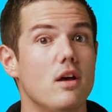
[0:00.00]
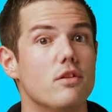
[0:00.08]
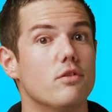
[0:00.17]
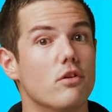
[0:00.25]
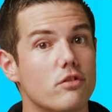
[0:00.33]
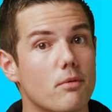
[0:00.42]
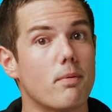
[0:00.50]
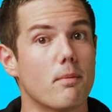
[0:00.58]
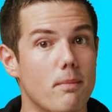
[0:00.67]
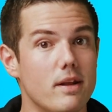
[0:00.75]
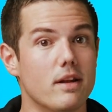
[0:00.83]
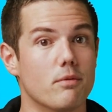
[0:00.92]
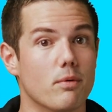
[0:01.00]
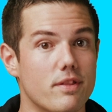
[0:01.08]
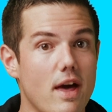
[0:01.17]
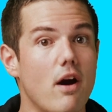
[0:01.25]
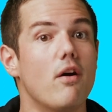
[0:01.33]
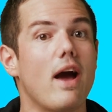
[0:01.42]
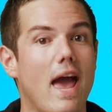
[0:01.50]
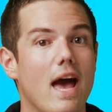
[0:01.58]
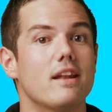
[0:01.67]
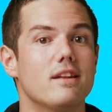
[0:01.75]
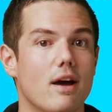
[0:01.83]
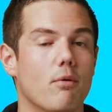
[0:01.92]
Those are permitted without
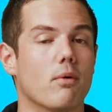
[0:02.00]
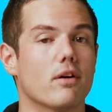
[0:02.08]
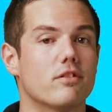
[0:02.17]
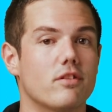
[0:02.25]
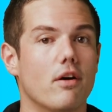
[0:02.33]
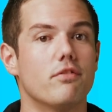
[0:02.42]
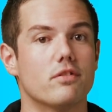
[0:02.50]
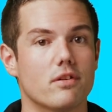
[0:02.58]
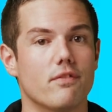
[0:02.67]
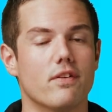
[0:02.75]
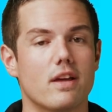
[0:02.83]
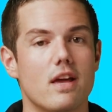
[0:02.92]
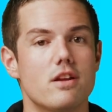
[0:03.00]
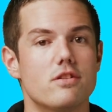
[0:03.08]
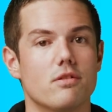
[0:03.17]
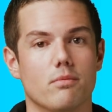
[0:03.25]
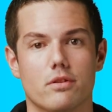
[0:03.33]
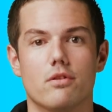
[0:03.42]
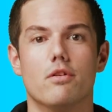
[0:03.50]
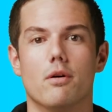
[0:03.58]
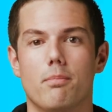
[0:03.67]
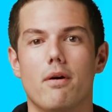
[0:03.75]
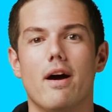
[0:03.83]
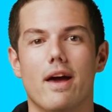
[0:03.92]
ad network self-certification with Google
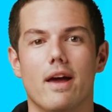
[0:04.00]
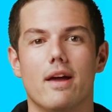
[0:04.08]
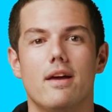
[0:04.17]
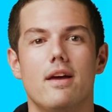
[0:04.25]
Play.